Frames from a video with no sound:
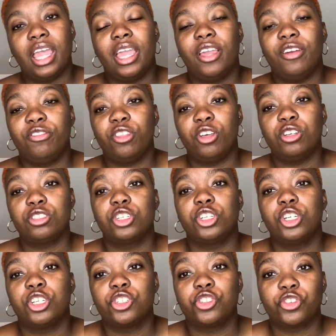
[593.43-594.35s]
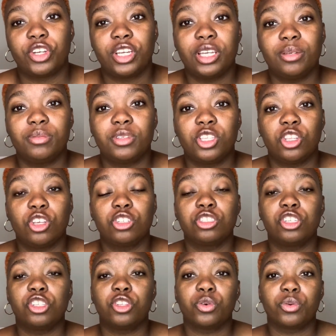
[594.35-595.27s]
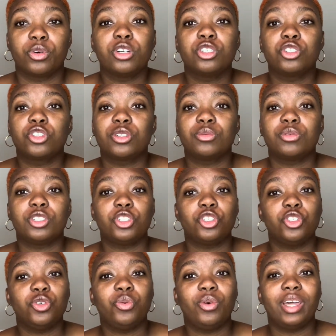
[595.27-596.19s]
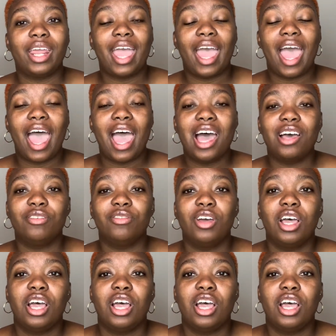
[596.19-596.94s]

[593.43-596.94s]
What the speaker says: If those are your dreams and those are the real dreams that you want to have,